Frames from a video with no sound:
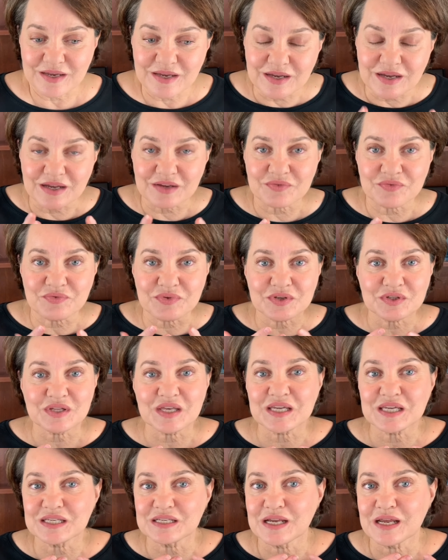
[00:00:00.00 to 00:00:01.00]
I feel
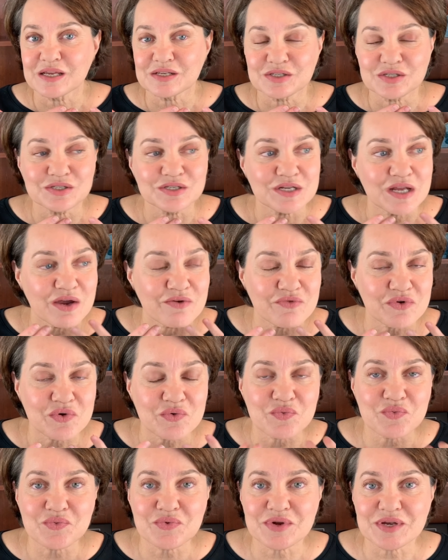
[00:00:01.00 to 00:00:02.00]
like it has never
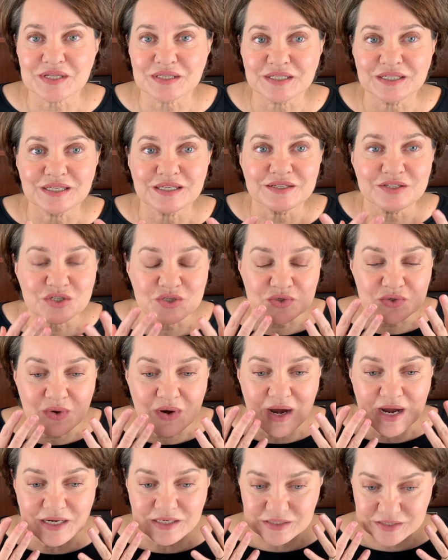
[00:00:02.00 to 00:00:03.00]
really
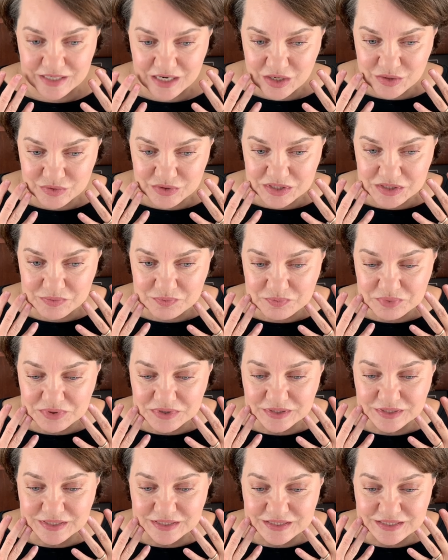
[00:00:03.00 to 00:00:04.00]
dried down
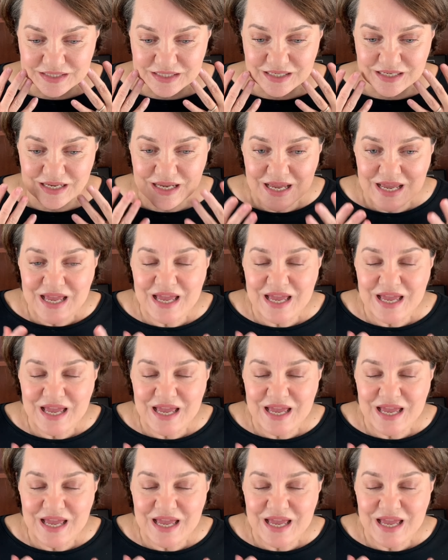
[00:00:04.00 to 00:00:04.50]
completely,